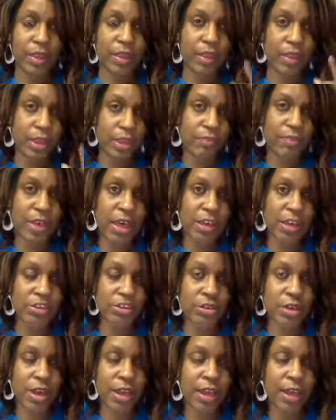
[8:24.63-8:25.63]
Give that a
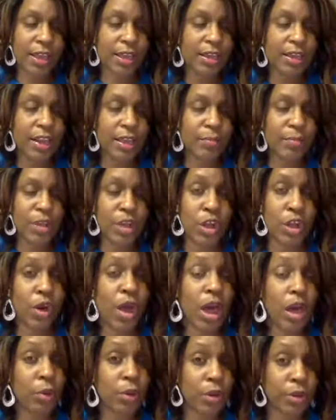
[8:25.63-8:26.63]
try. Let me know
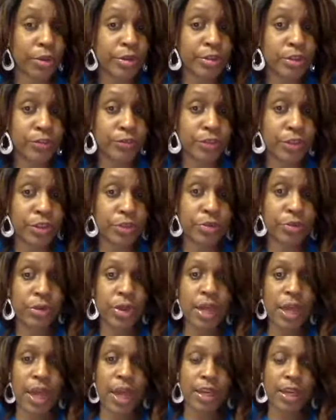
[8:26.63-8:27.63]
how it goes for you.
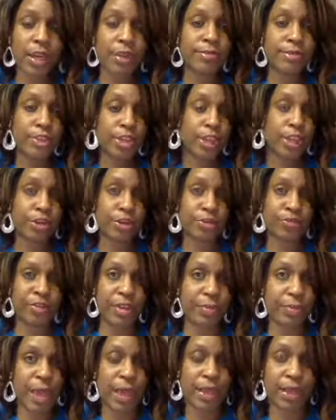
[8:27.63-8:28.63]
I'd love to hear your
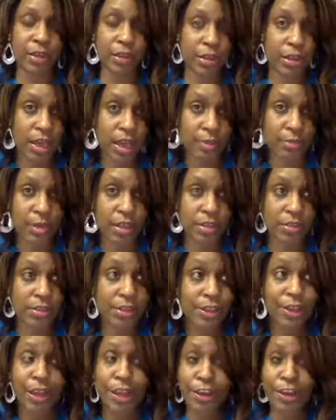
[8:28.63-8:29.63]
feedback in the comments.
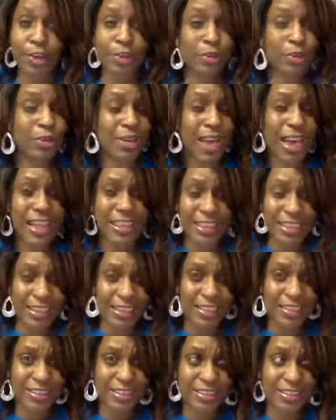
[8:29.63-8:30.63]
And no, you got
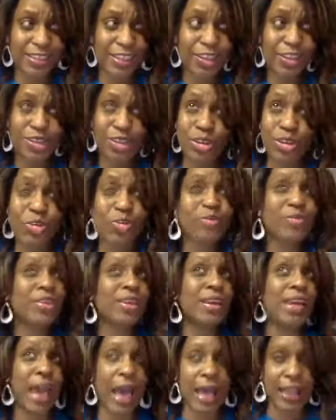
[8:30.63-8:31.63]
this. You've
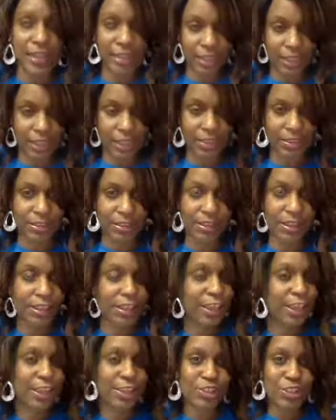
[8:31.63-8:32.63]
got this.
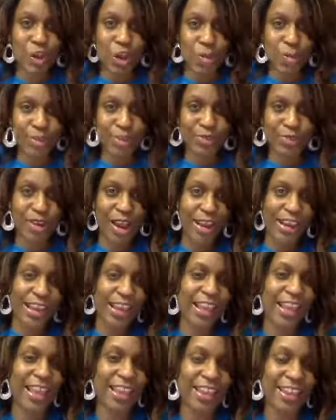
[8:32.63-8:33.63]
It's almost Friday.
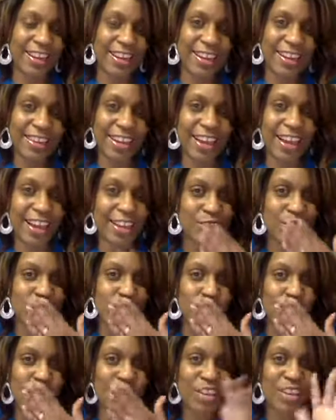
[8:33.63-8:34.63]
Hang in there, guys.
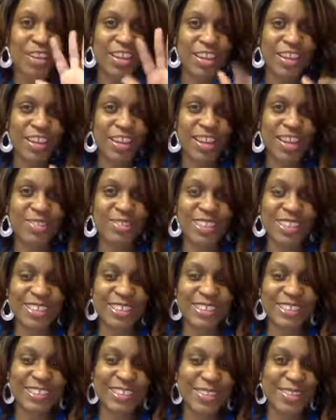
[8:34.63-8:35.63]
Love you.
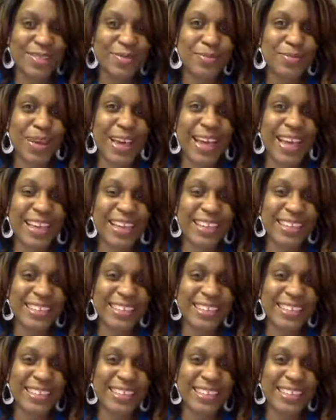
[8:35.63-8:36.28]
Bye.